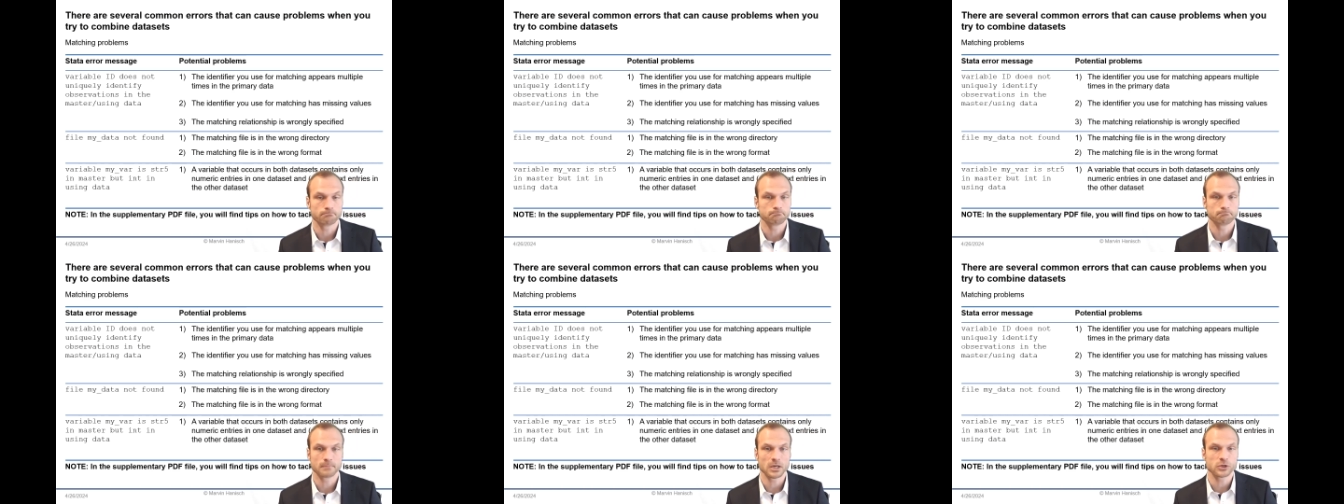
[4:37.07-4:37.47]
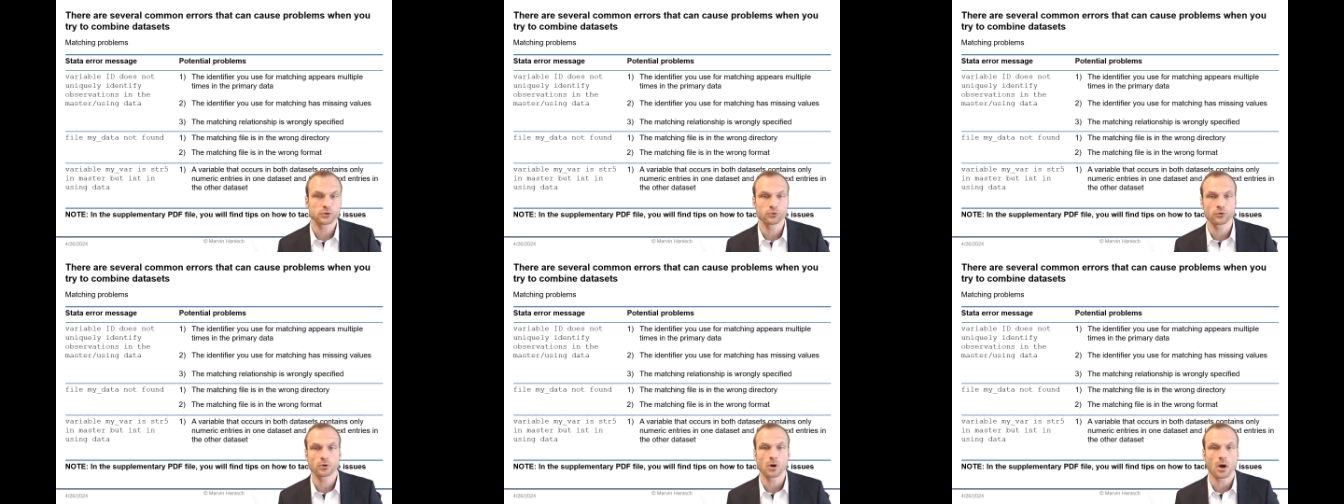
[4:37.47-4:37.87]
Make
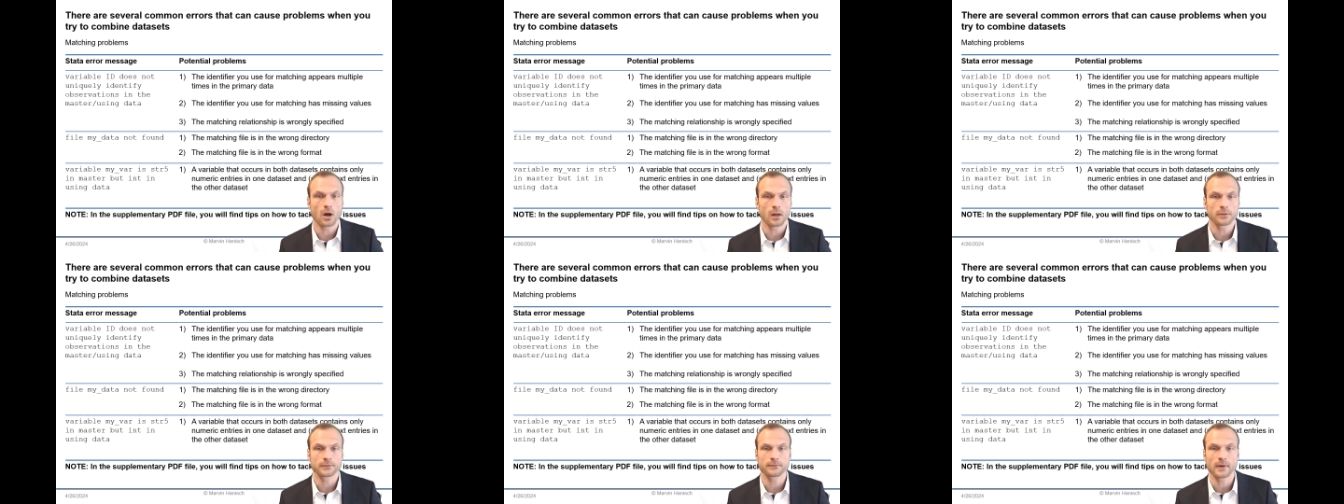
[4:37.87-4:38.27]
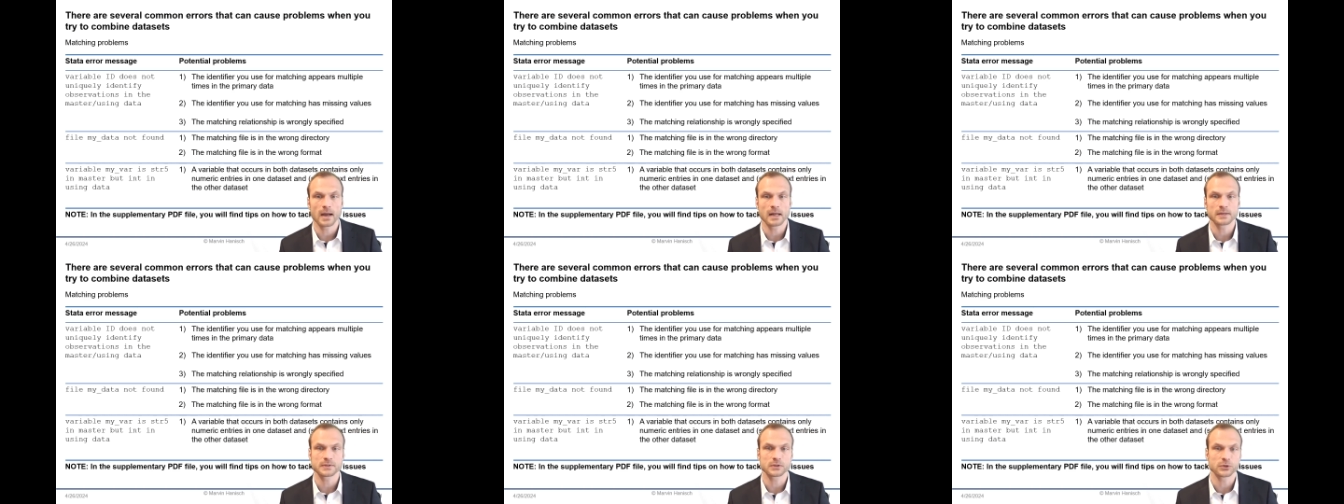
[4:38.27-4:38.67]
sure all the
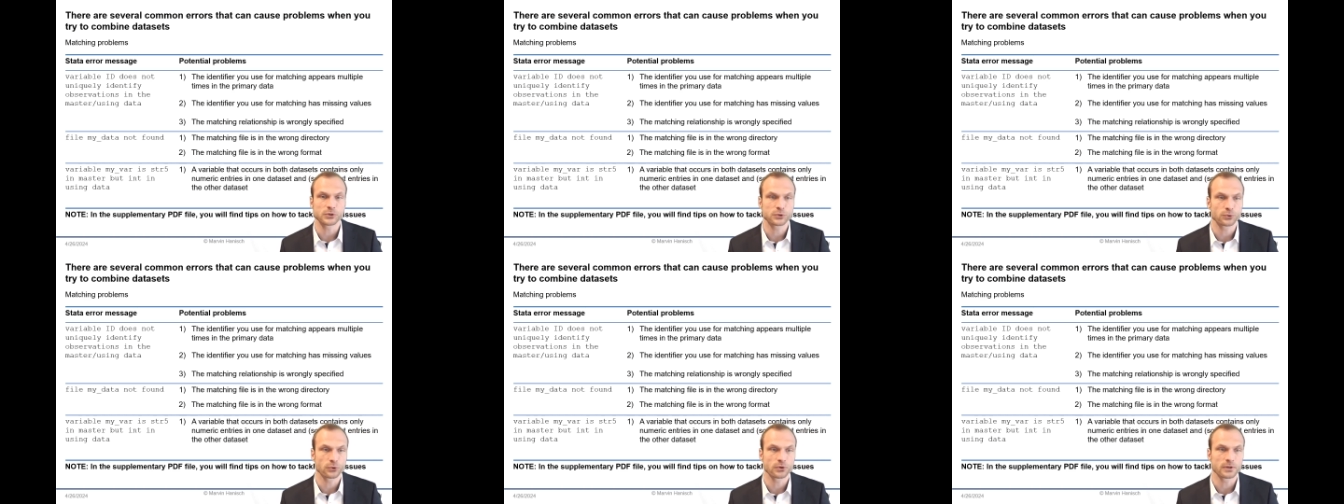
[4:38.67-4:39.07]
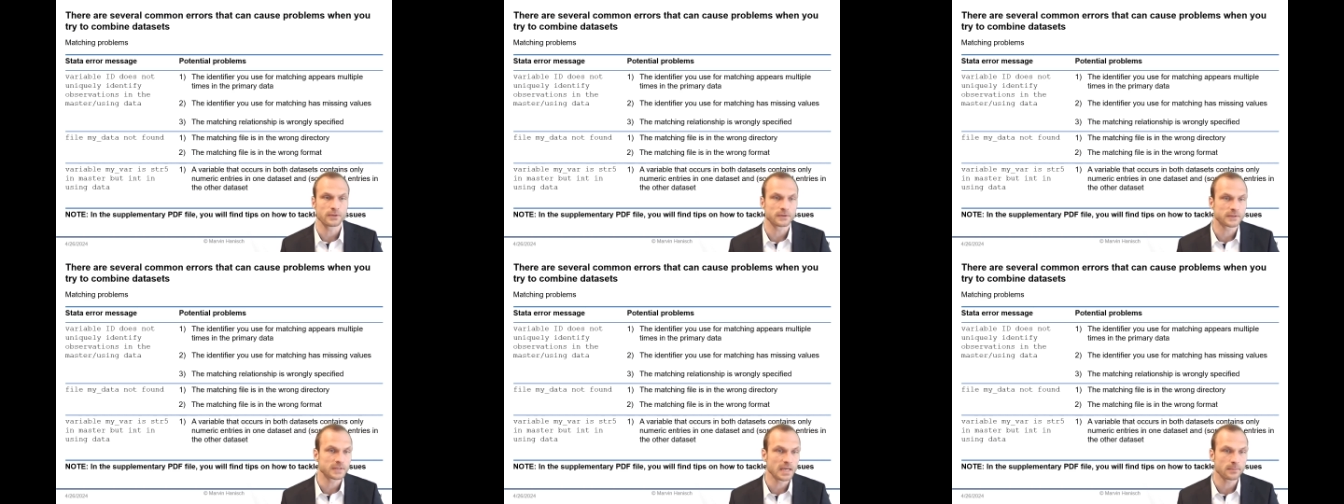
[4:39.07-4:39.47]
files are stored in
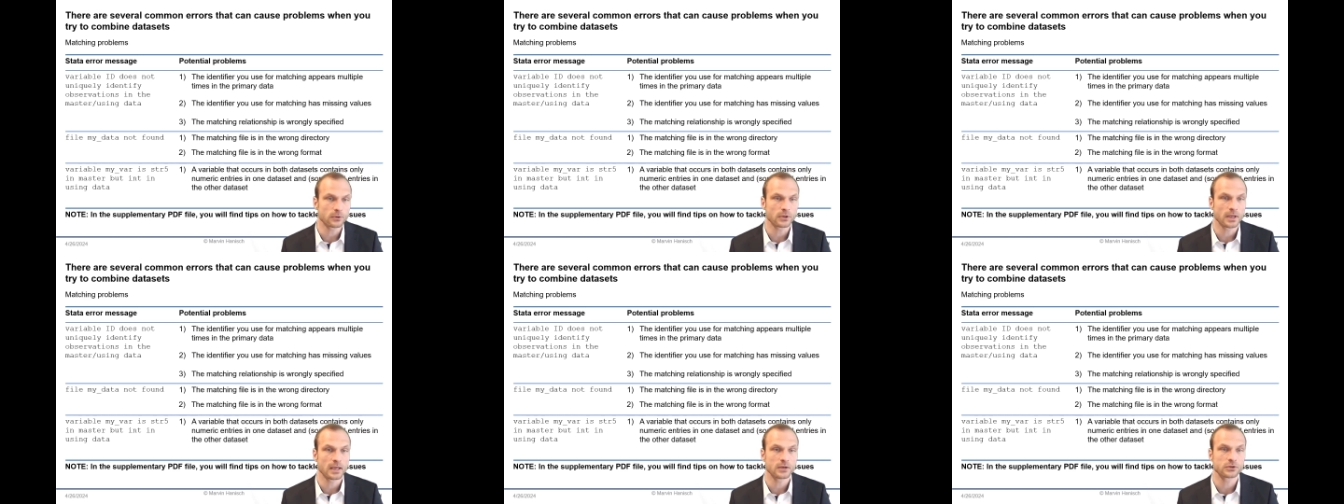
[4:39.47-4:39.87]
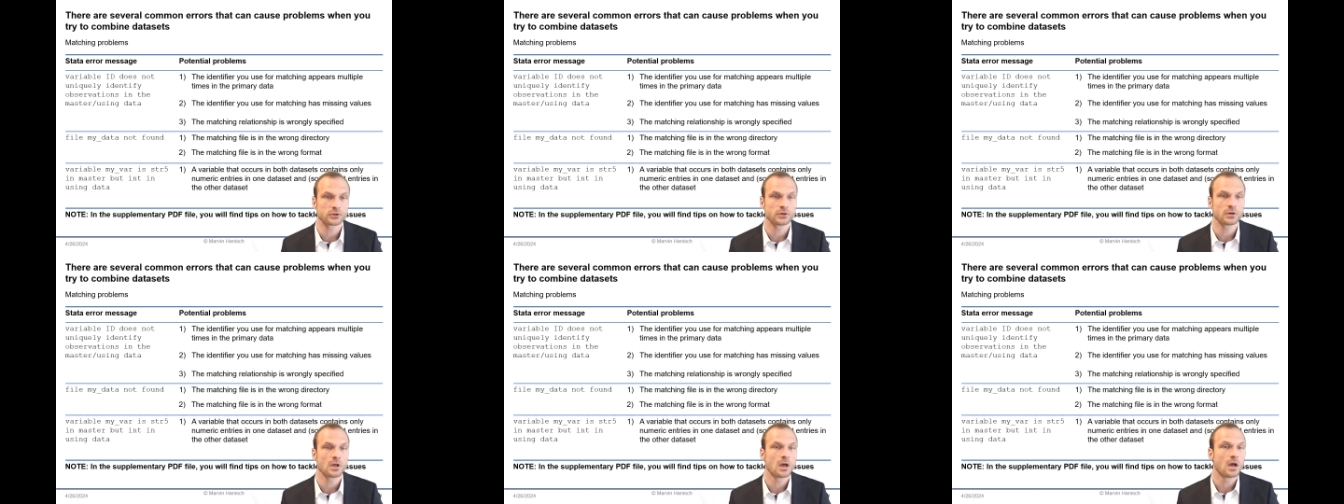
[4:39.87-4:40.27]
the same
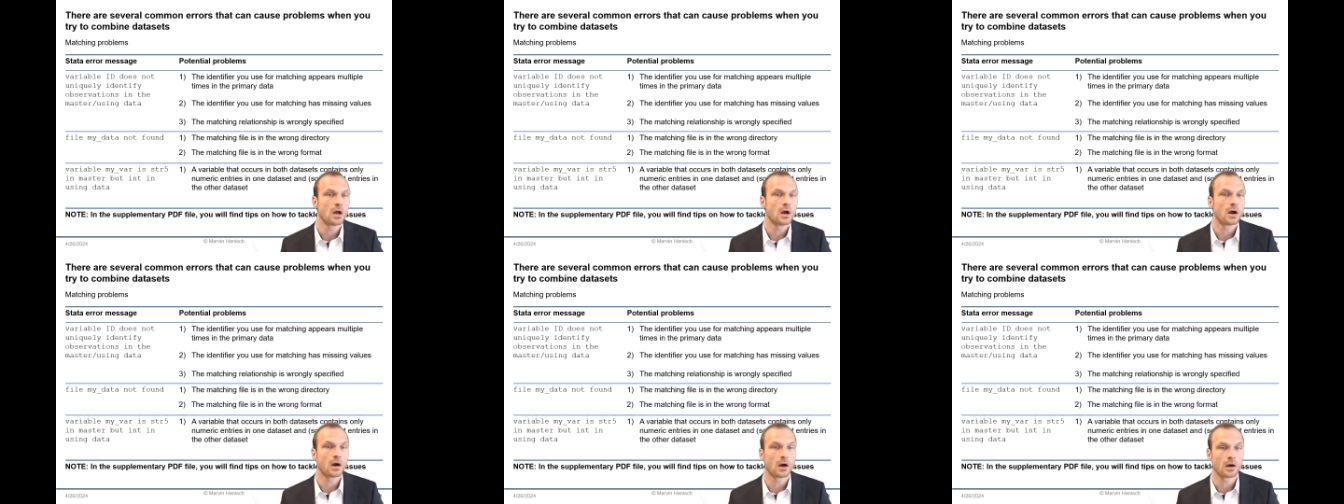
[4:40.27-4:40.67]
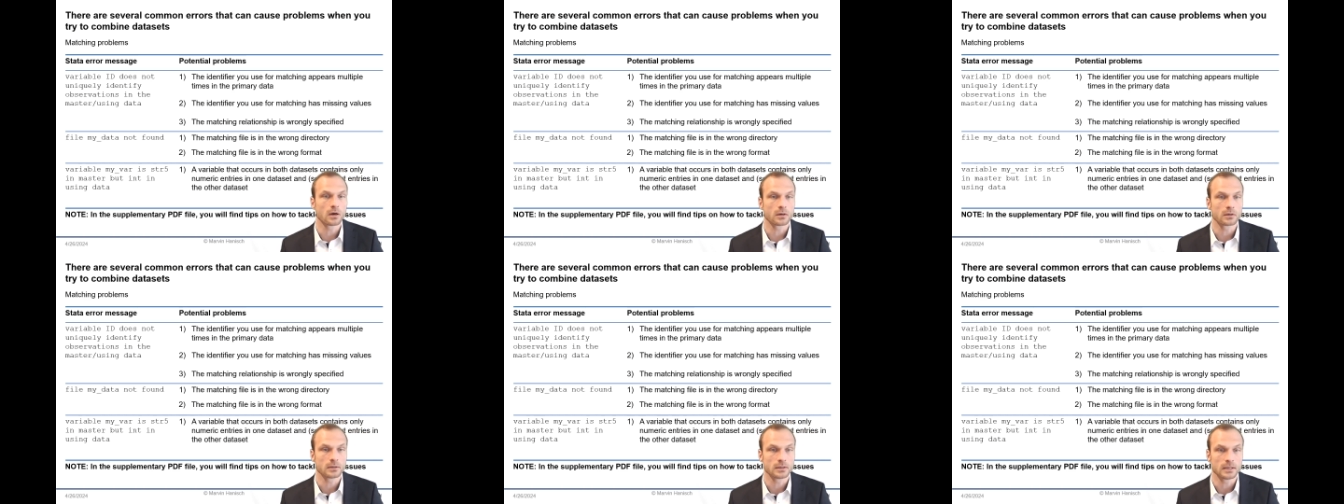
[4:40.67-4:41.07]
location,
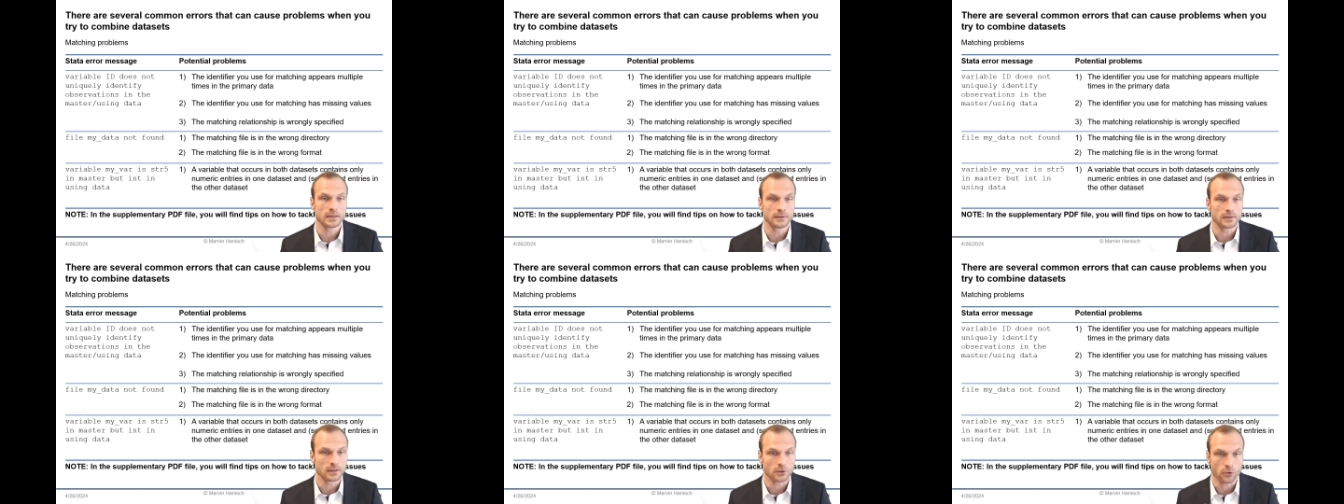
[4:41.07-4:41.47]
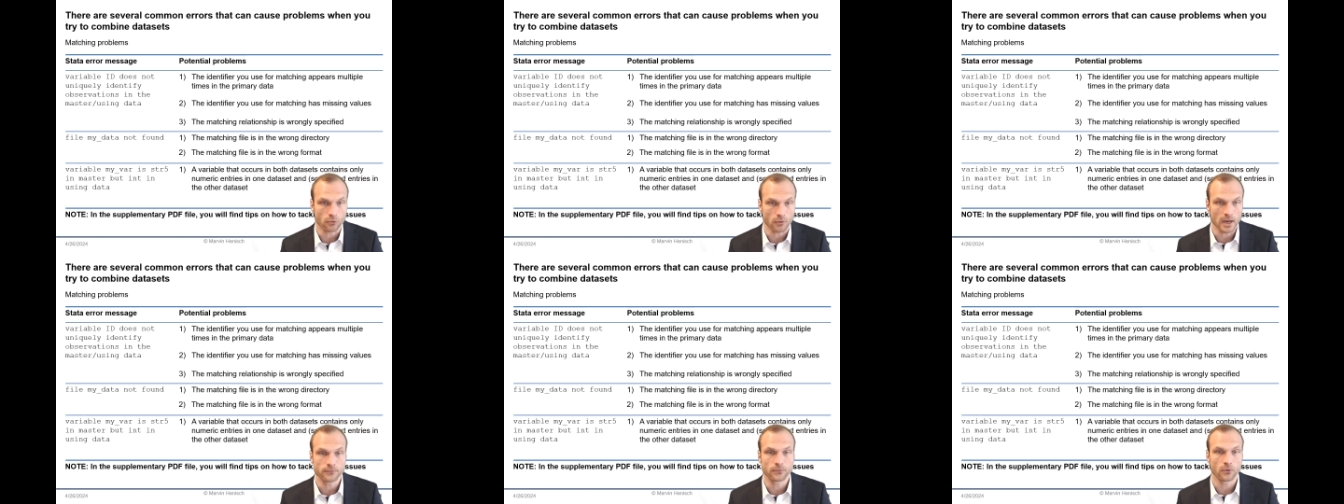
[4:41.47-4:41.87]
are in the
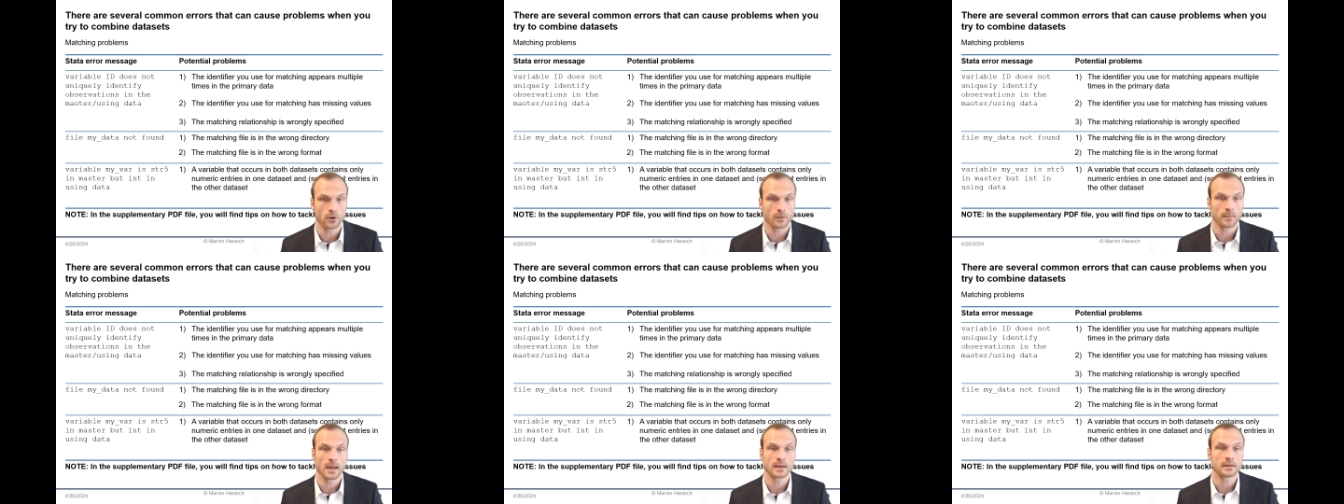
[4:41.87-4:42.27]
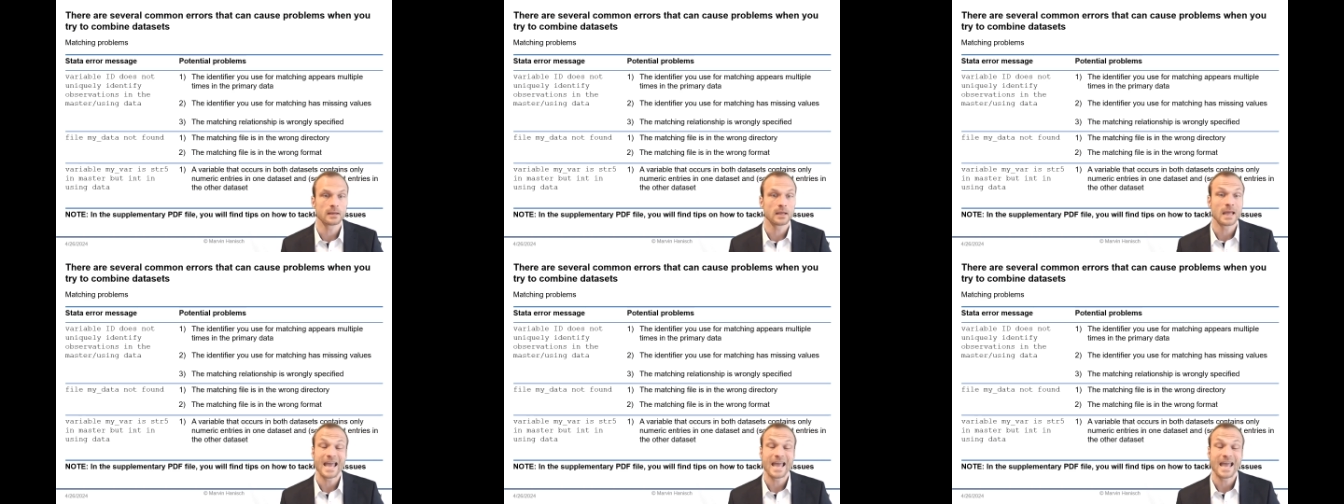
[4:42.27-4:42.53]
correct format,